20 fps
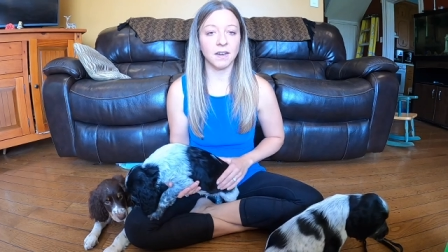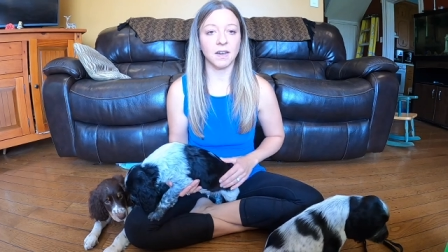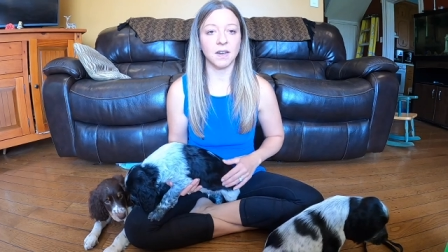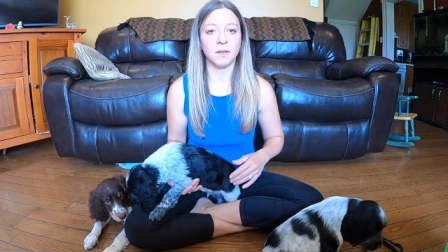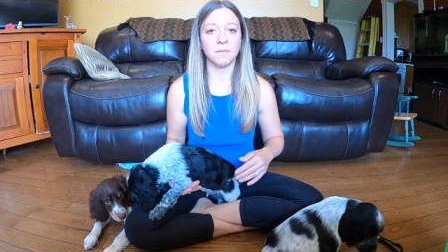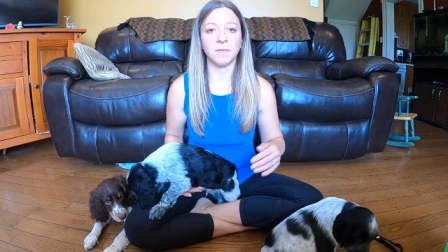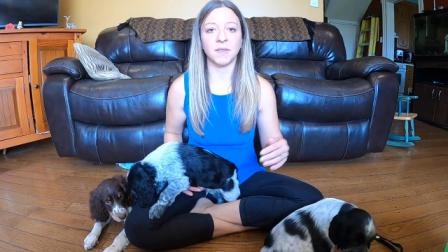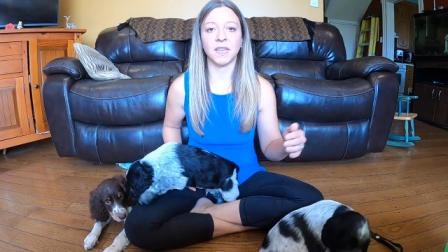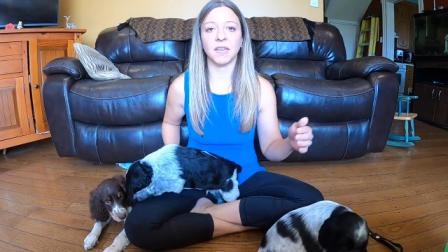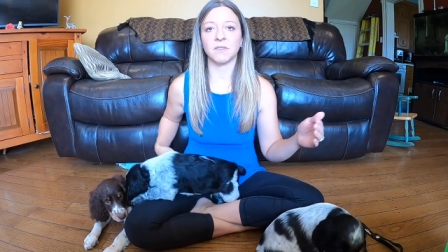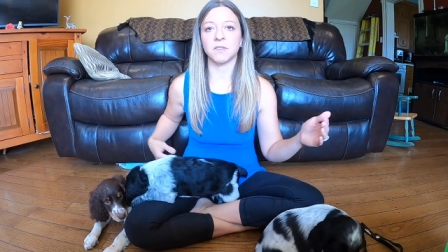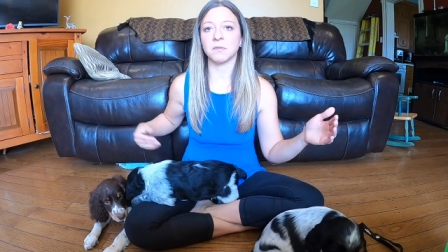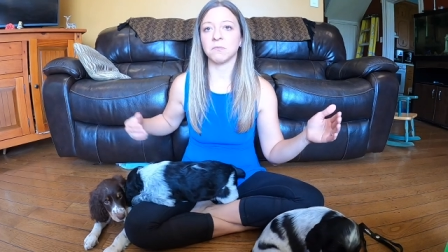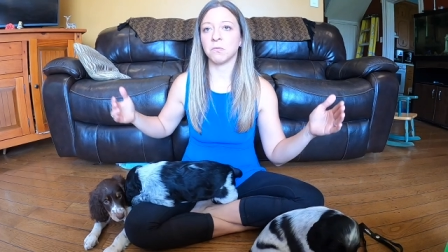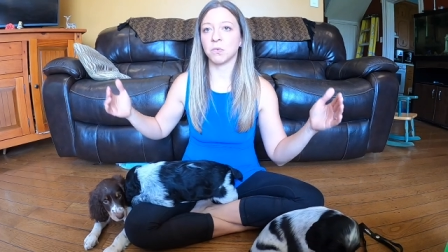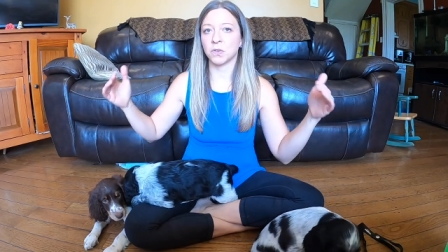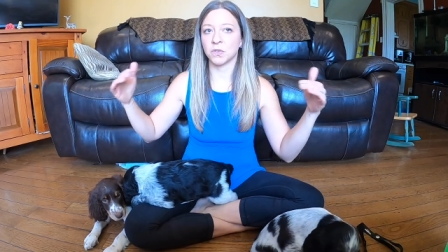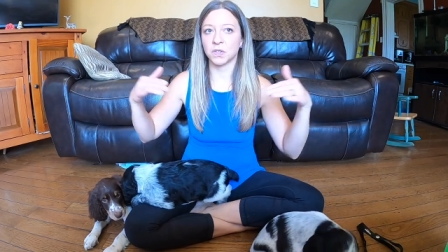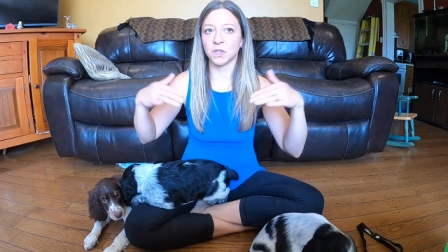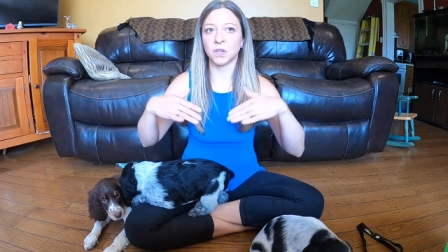Um, it gives them
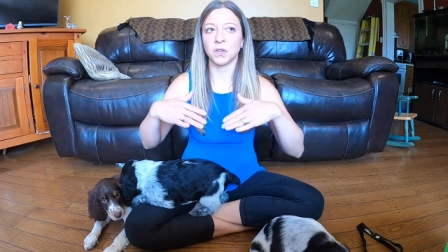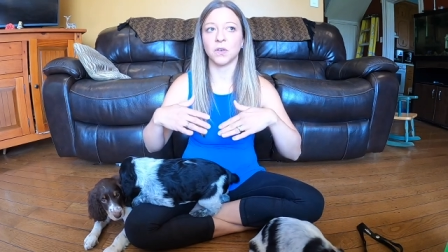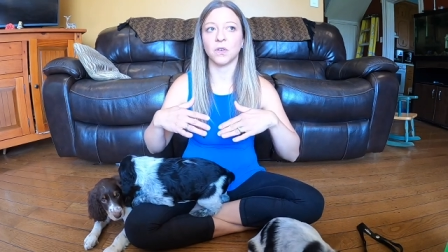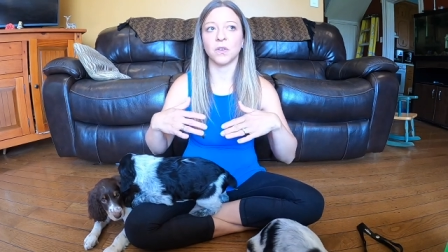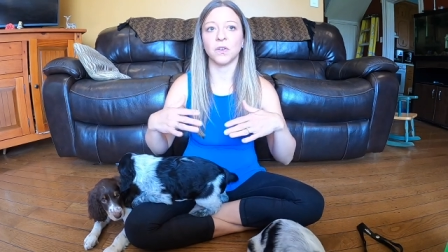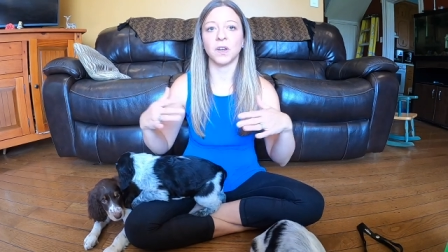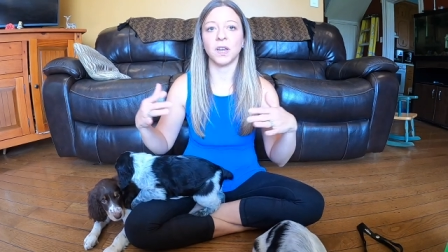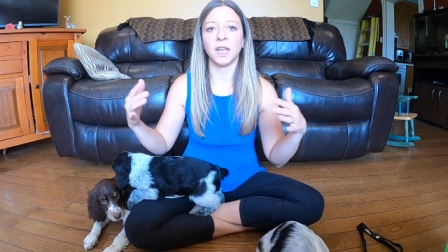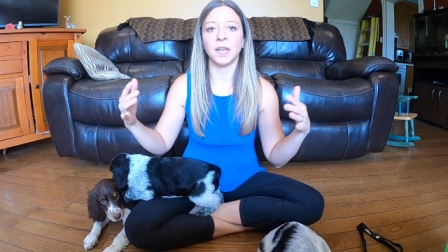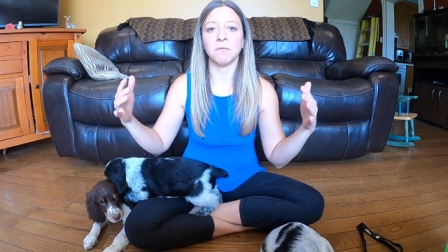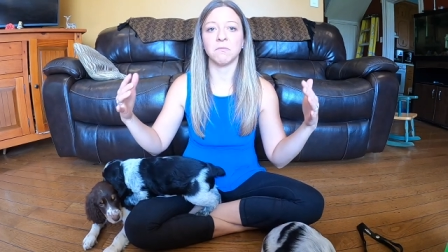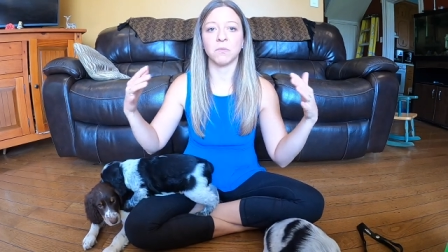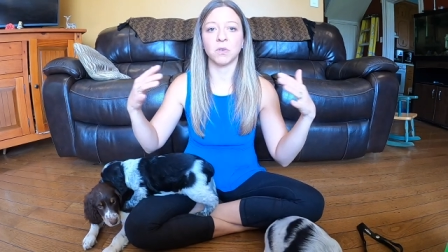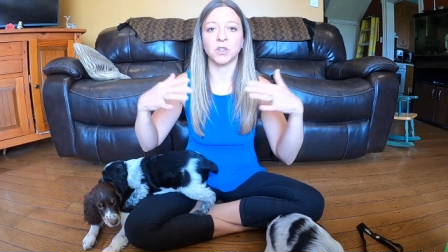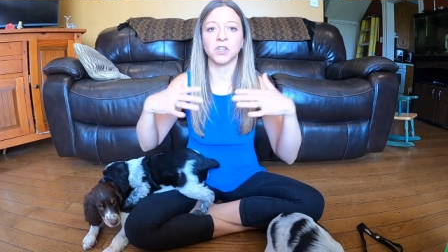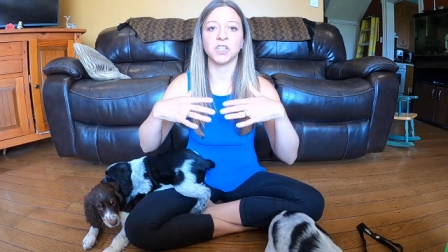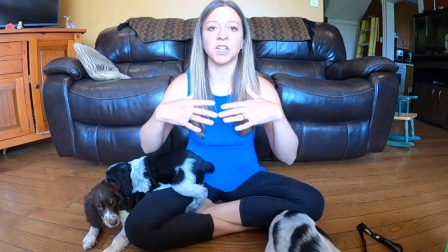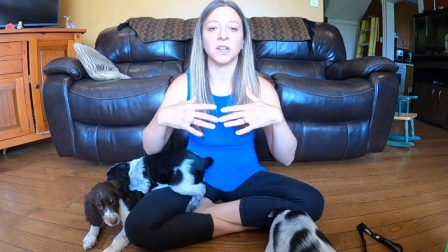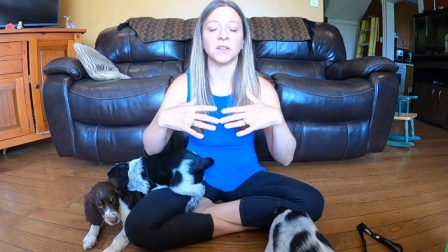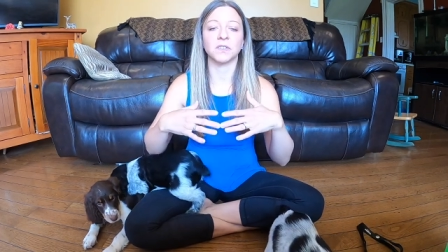more security and
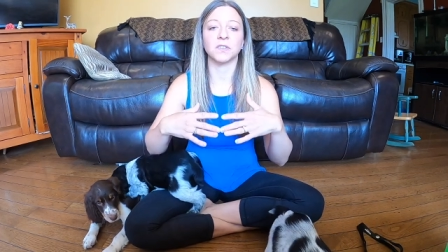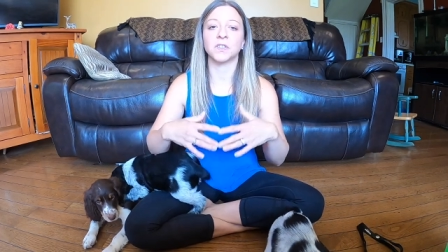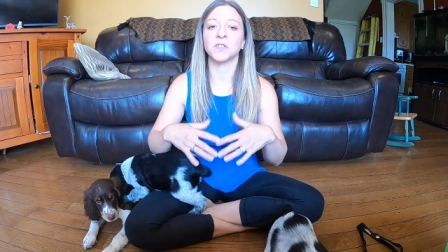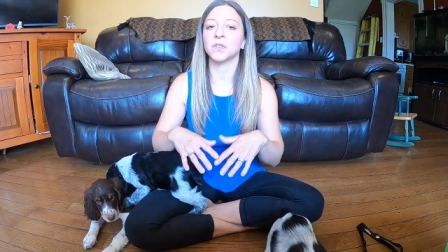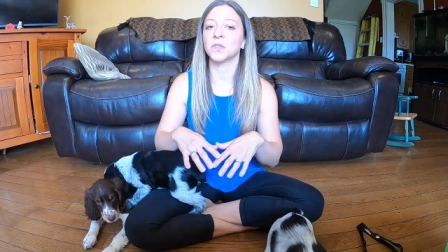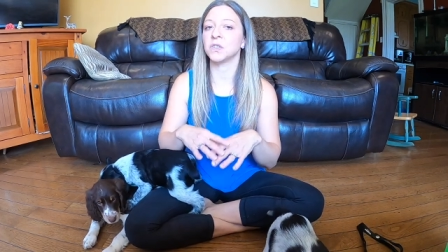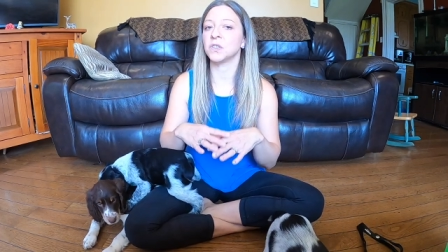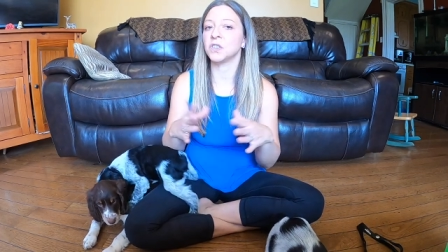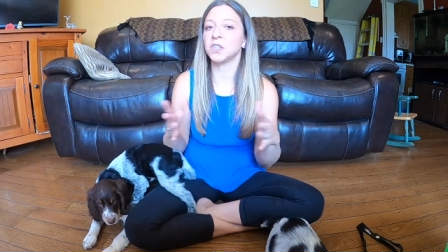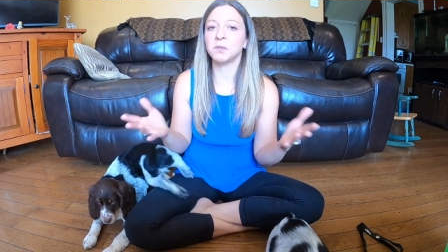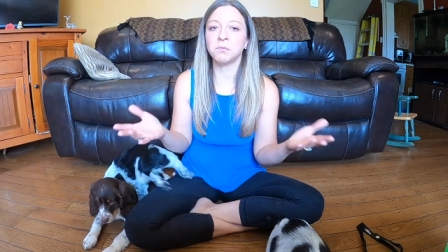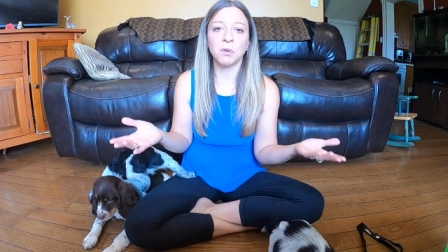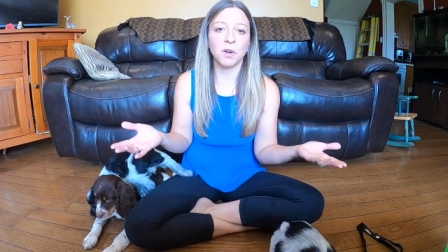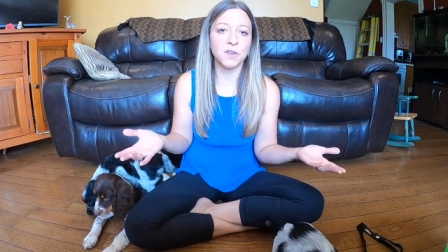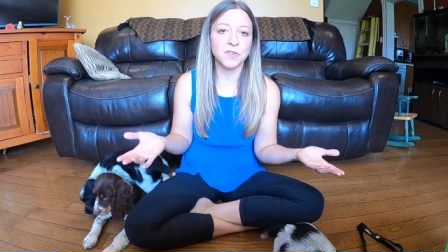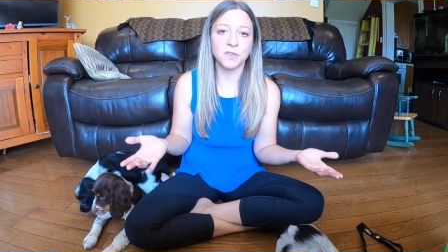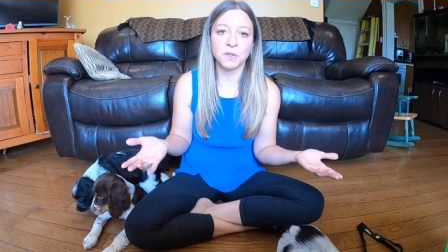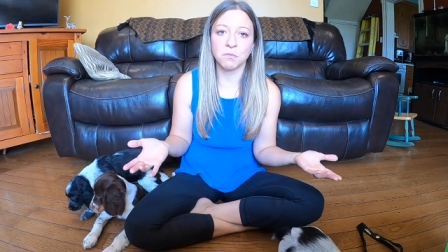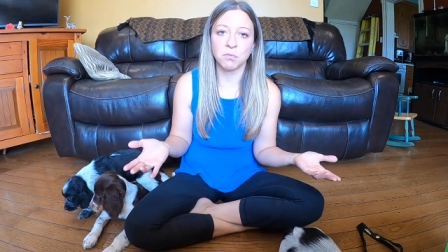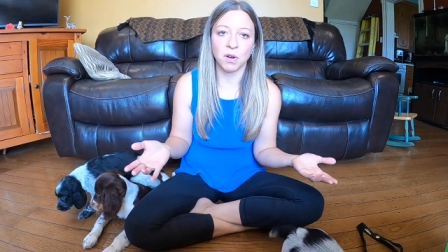more shelter. So it's just
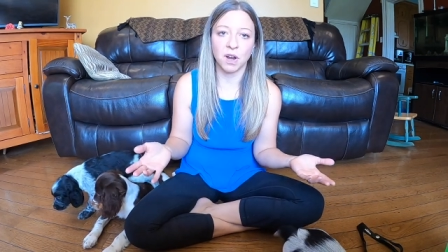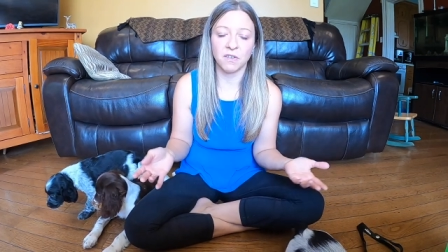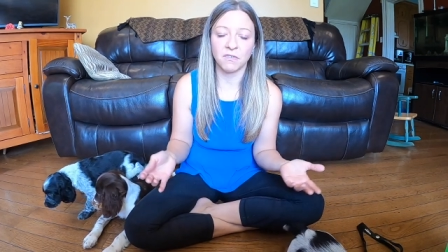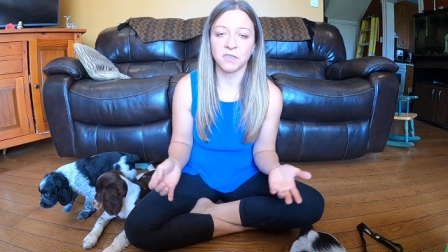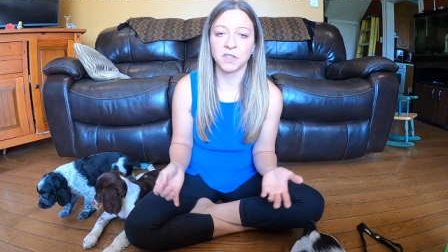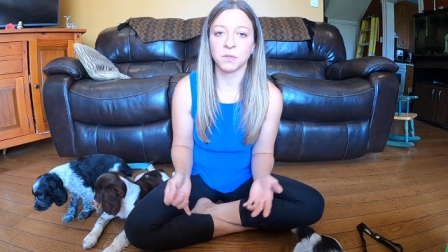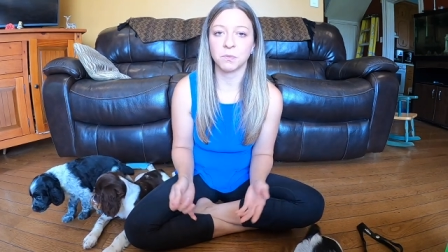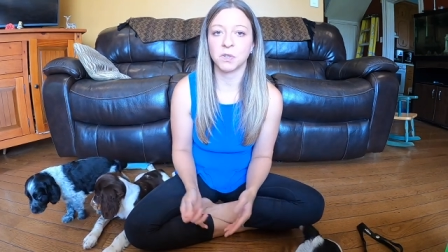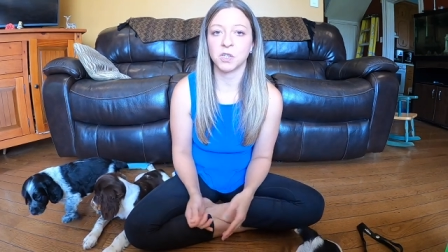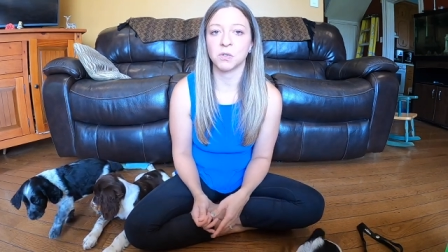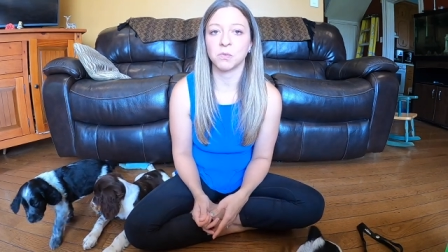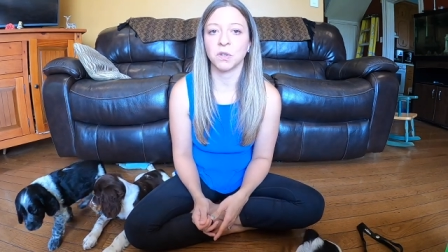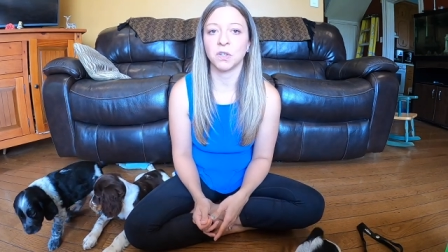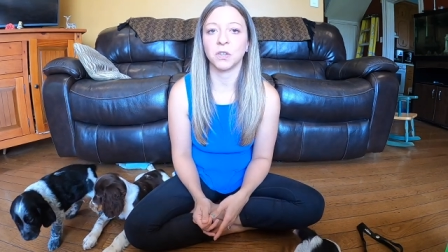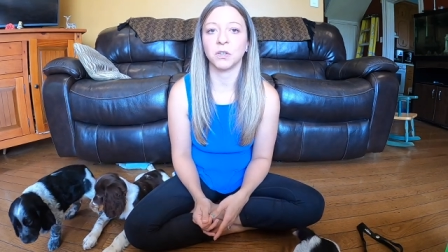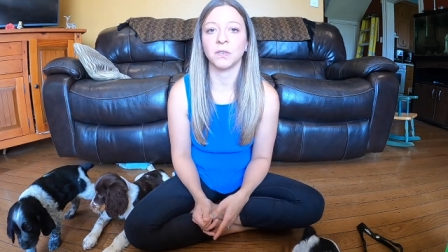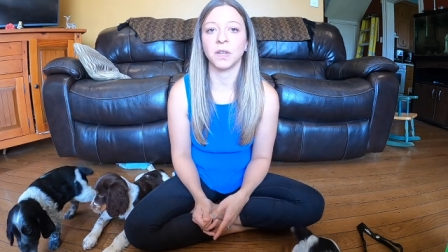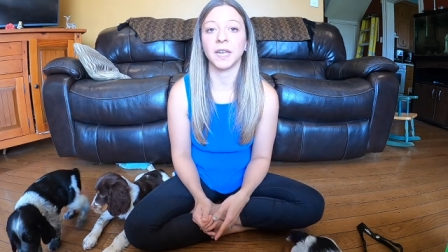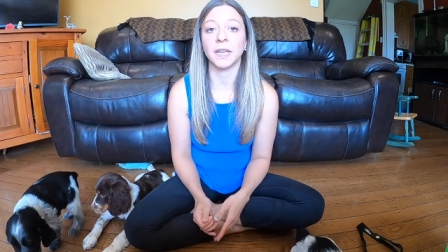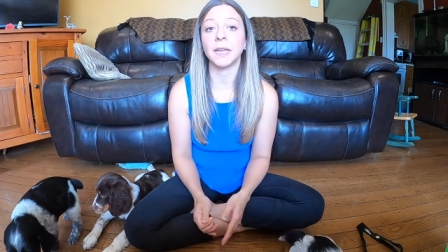personal preference which
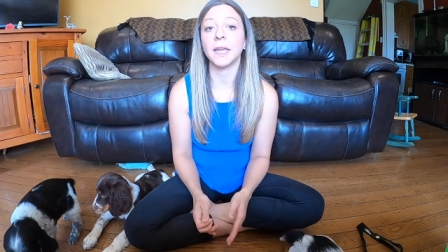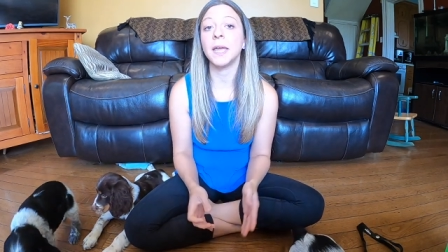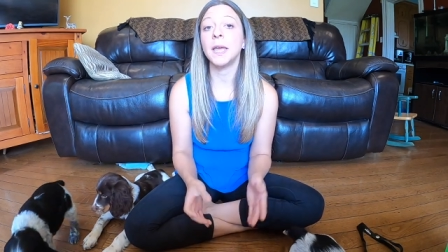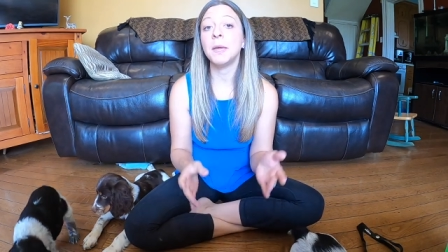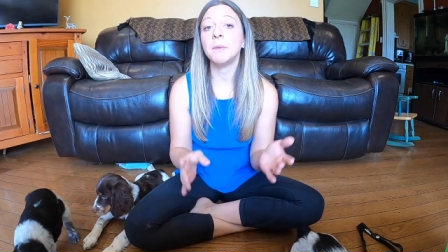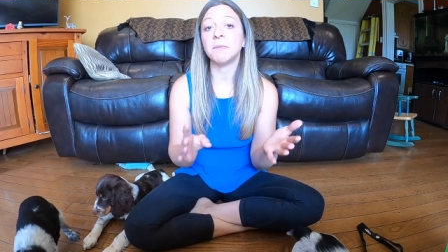one you like.